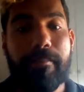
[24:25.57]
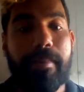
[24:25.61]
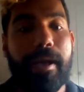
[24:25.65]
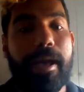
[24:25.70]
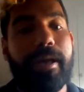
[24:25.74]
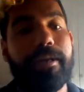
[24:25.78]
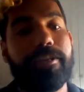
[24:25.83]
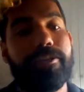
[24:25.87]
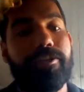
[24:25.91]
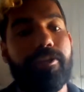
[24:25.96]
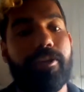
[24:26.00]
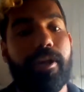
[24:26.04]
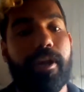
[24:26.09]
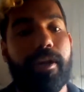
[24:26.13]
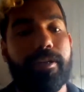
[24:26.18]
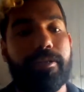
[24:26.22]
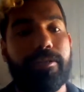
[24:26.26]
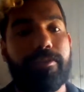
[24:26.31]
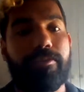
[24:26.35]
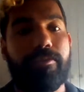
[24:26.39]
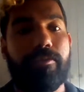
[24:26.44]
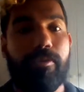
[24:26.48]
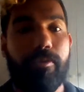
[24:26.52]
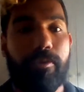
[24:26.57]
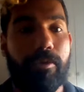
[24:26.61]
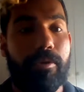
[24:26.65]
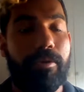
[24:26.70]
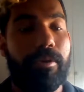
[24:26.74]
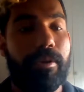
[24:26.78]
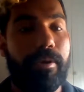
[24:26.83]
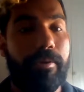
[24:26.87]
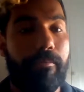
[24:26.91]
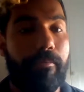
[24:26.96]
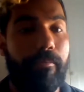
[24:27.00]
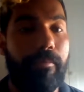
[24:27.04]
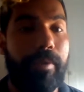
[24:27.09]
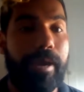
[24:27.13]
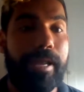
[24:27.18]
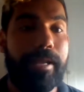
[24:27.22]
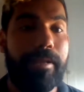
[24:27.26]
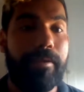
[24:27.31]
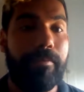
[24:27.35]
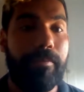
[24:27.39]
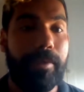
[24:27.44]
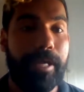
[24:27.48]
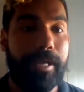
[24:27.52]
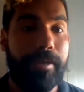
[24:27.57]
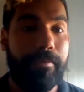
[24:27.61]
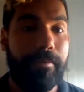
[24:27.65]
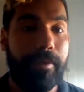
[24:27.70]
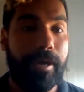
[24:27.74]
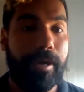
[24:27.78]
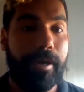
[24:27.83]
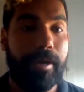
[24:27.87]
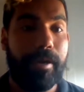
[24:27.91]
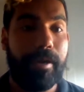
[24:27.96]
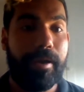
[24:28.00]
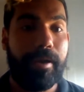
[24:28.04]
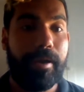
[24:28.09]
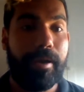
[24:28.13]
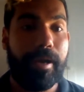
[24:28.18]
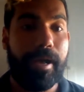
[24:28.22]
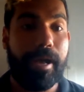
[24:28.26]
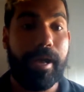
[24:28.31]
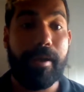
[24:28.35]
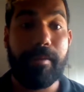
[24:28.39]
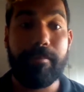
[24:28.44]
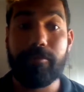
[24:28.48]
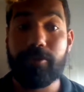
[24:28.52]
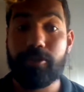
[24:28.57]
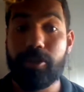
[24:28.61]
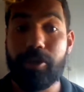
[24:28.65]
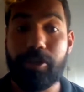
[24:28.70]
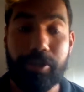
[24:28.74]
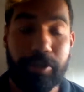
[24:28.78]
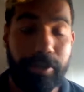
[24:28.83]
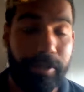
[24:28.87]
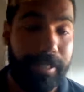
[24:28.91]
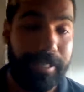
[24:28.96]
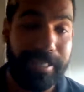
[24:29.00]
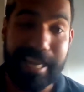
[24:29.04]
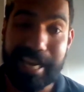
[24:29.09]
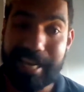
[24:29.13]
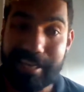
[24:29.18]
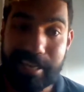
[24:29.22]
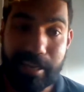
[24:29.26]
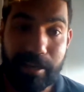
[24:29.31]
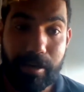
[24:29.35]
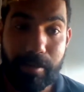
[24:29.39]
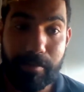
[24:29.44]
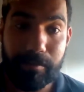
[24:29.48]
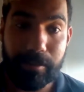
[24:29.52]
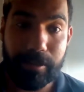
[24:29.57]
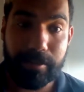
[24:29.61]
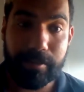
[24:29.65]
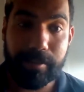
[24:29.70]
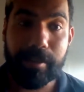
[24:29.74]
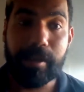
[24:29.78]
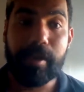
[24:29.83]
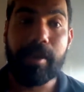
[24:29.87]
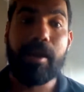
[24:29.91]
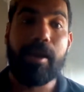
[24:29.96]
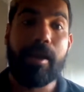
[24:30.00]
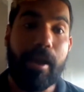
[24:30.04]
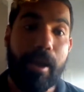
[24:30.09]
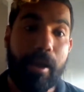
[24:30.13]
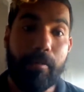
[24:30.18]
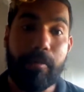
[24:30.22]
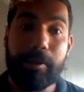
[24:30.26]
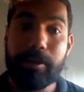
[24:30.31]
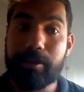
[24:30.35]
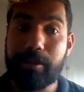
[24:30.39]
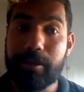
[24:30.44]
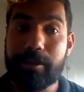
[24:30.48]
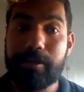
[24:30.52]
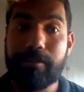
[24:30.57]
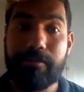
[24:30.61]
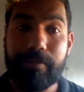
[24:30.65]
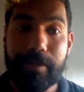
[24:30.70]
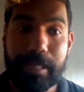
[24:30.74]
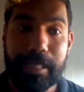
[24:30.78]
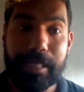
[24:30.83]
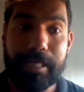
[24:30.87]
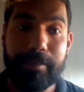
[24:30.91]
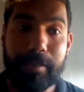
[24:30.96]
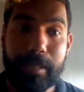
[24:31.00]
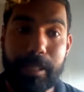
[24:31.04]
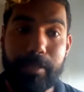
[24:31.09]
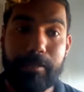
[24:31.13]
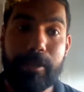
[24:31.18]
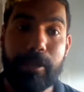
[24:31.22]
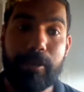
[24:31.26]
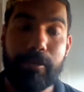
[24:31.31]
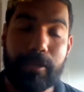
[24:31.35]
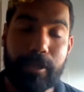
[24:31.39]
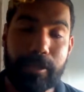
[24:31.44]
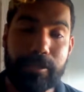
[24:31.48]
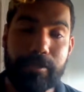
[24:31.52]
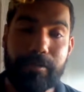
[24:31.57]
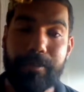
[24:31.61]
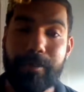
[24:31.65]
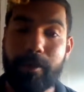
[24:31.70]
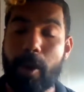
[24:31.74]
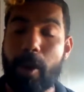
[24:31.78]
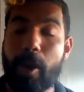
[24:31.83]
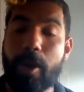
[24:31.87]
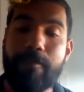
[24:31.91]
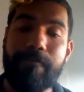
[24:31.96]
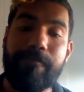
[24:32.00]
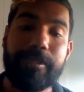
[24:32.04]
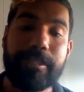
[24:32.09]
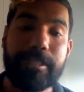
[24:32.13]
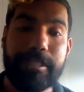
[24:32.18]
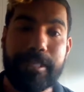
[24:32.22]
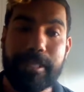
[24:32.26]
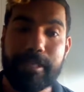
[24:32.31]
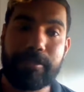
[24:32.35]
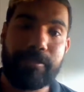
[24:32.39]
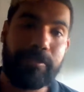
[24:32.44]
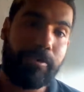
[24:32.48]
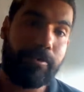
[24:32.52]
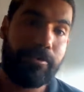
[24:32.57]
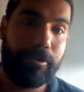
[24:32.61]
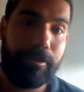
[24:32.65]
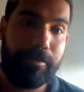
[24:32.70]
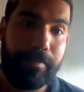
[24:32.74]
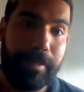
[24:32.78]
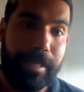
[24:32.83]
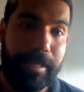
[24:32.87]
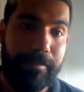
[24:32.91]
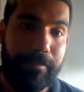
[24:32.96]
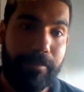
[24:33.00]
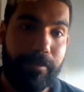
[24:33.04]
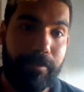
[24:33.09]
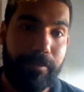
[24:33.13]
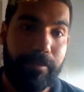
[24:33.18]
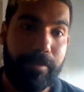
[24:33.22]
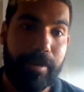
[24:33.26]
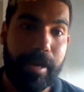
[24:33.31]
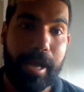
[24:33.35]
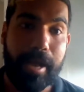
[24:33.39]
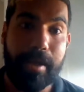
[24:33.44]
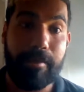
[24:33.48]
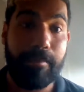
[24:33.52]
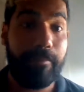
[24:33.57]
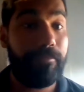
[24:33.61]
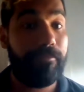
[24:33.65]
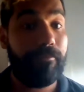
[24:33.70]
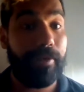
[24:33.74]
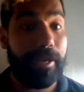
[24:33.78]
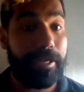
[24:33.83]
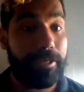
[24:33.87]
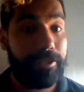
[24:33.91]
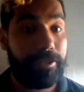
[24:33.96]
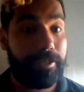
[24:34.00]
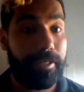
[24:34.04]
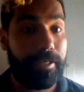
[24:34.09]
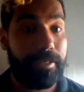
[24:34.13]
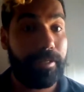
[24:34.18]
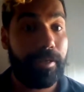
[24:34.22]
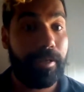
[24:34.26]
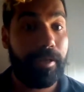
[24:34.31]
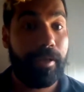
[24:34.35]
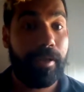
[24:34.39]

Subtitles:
As you guys saw when we were showing you the delegate numbers, we're doing really, really well there. So we've got over 600 people registered.